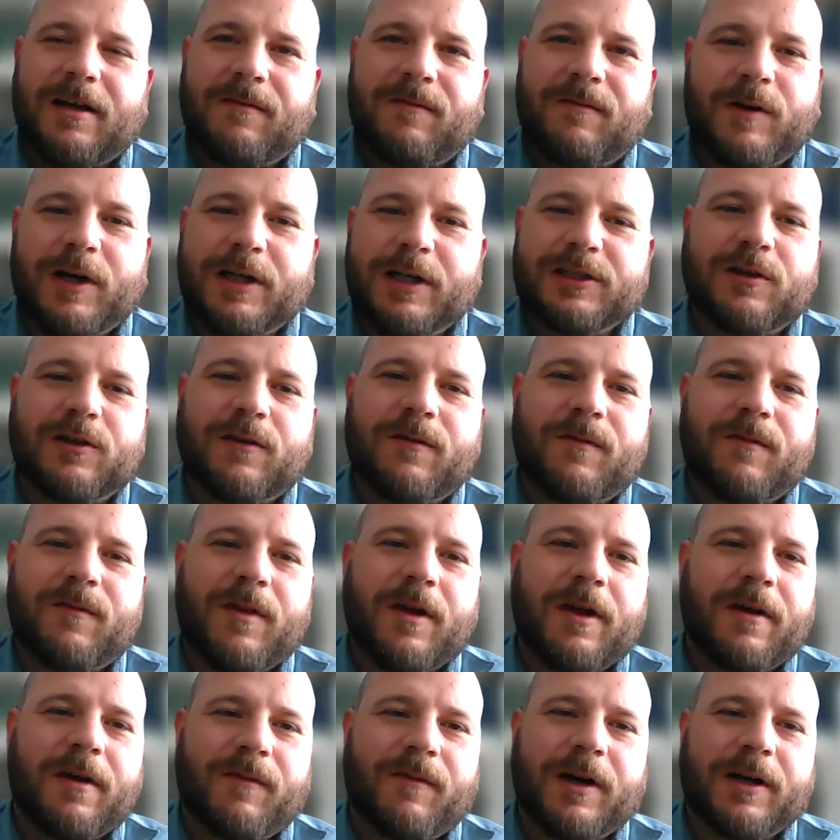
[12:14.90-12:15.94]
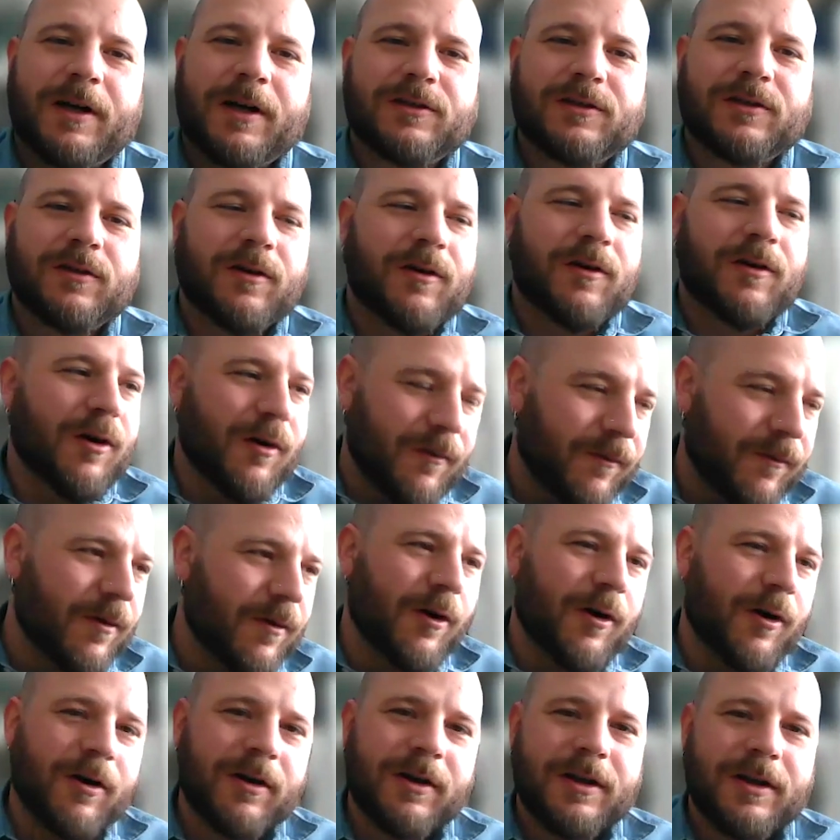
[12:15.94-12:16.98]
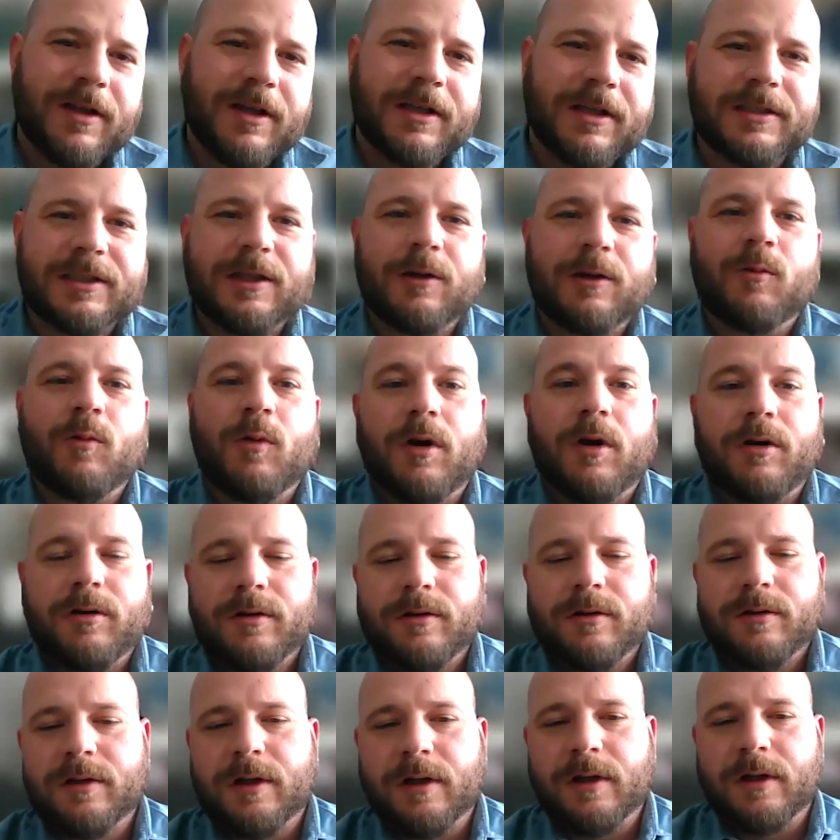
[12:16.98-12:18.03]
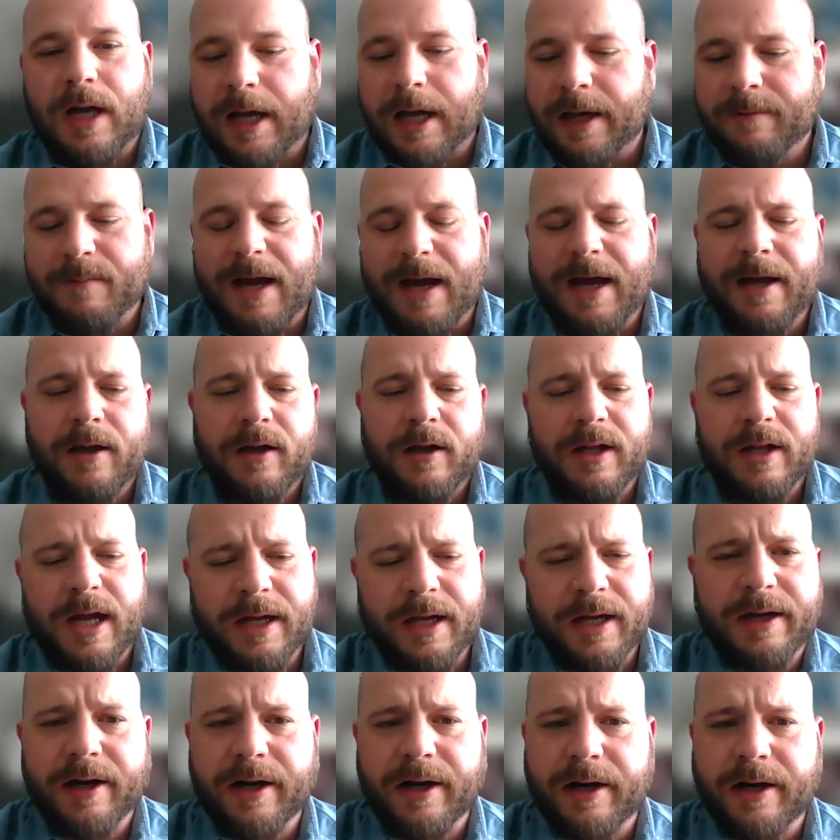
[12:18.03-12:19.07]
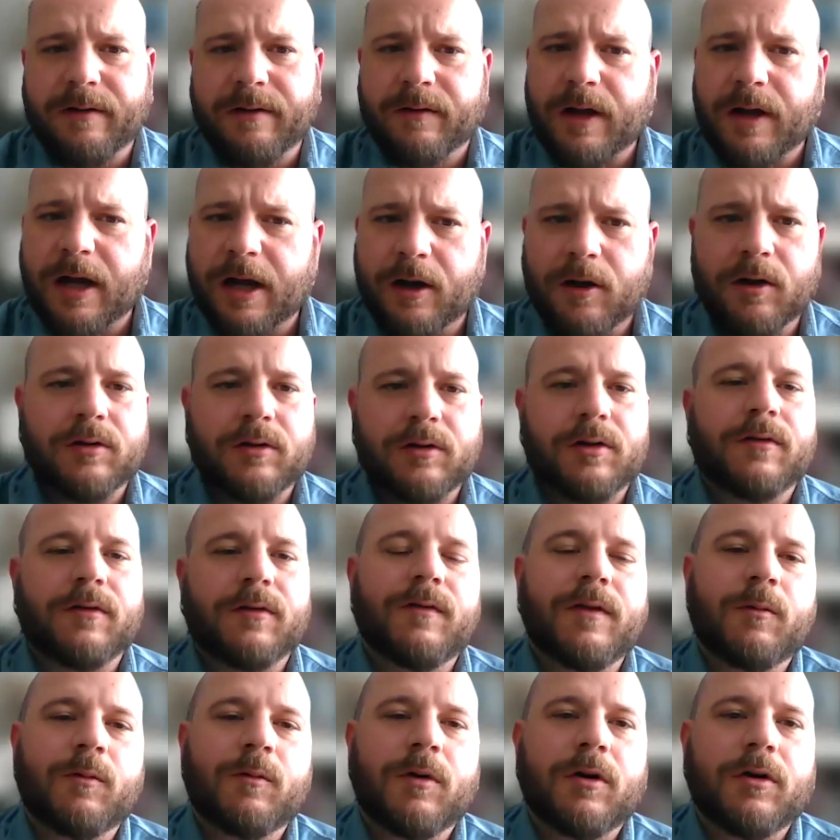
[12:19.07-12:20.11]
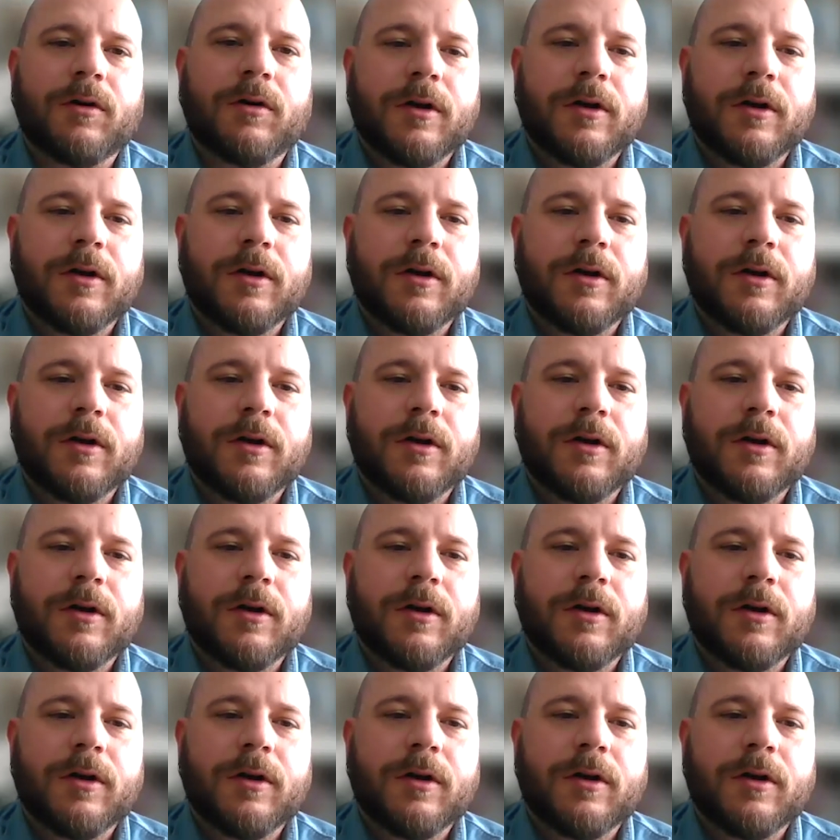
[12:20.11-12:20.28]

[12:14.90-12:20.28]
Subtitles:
First of all is the work. I care a lot of the work,